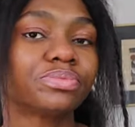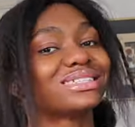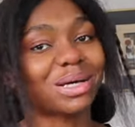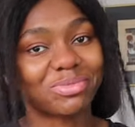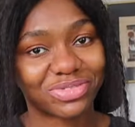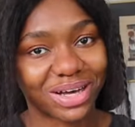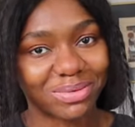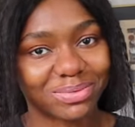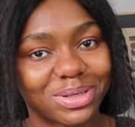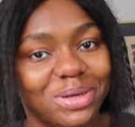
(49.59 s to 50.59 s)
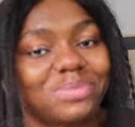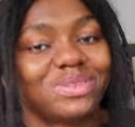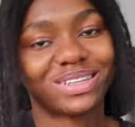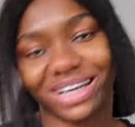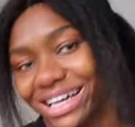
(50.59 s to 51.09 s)
Sup fam, hope
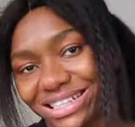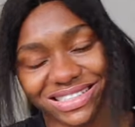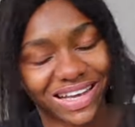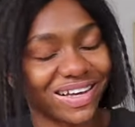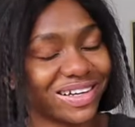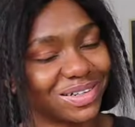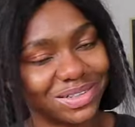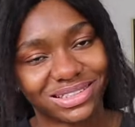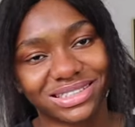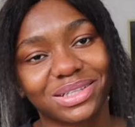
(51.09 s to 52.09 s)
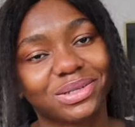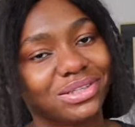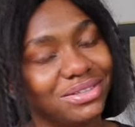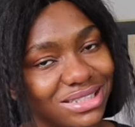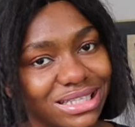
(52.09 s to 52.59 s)
you guys are good. So
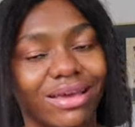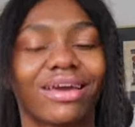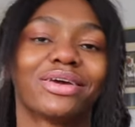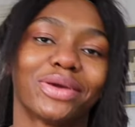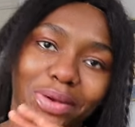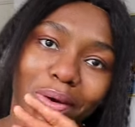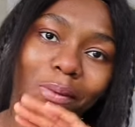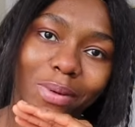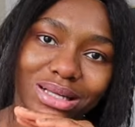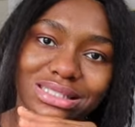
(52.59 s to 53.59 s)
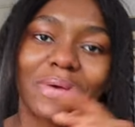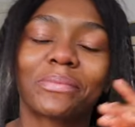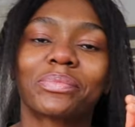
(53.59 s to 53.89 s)
you know what,